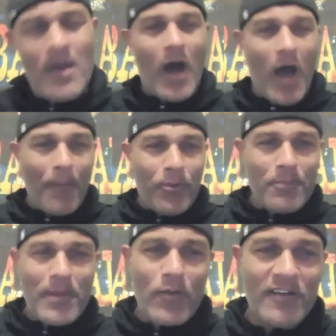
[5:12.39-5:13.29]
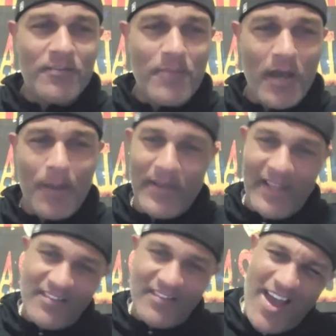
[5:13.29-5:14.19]
I'll put my resume up
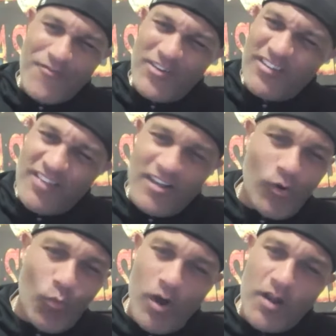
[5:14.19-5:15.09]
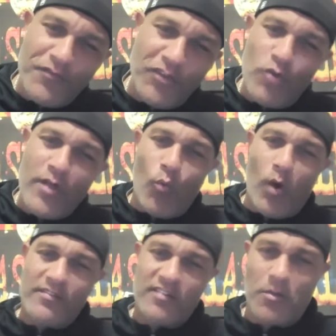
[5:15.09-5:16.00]
against every single one of you that
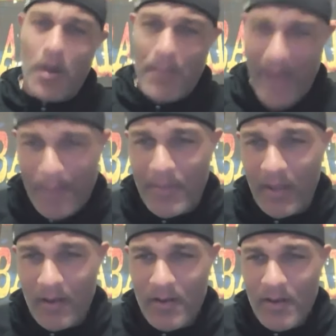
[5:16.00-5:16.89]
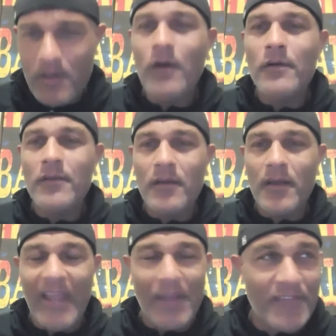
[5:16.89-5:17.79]
wants to come up at me.
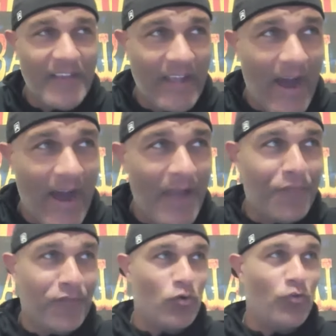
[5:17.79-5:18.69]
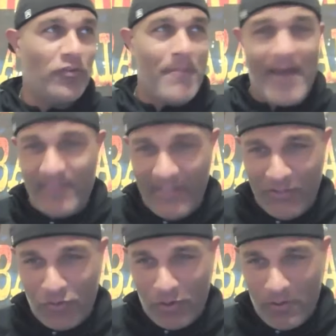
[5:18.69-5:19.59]
even the guy from, who's a math
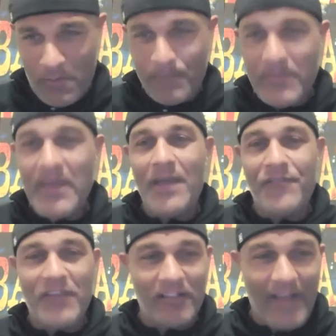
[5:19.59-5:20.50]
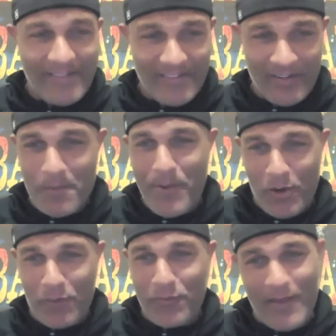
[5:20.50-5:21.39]
teacher, if you'd like to
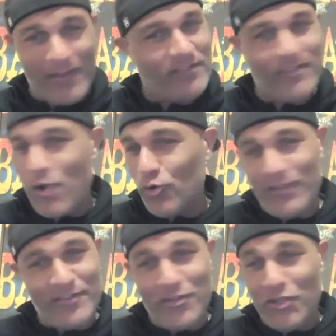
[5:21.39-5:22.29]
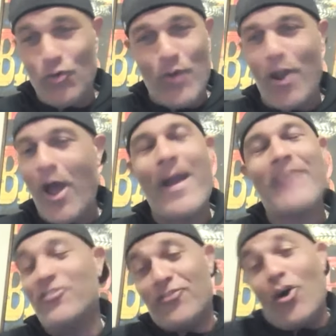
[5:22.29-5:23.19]
compare things, because I don't listen to you, I, I
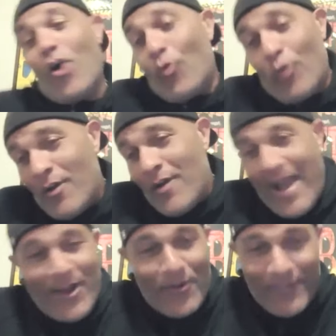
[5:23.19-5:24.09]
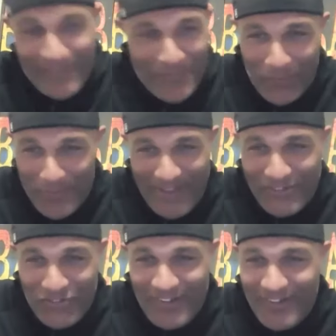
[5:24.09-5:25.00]
just don't. I hear this
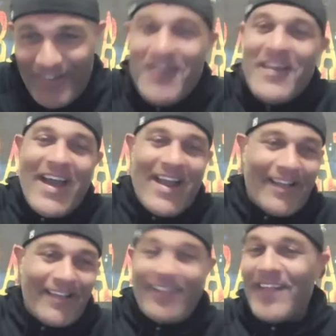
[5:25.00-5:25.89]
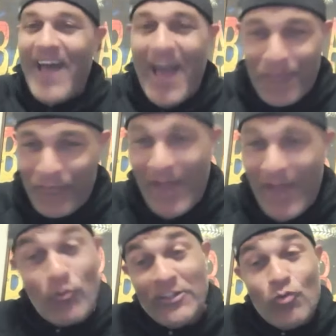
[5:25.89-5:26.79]
information and I like laugh. I
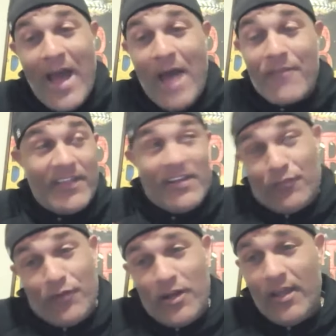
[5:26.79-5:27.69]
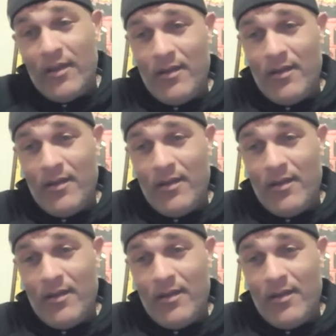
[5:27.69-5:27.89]
really do laugh. I think it's funny.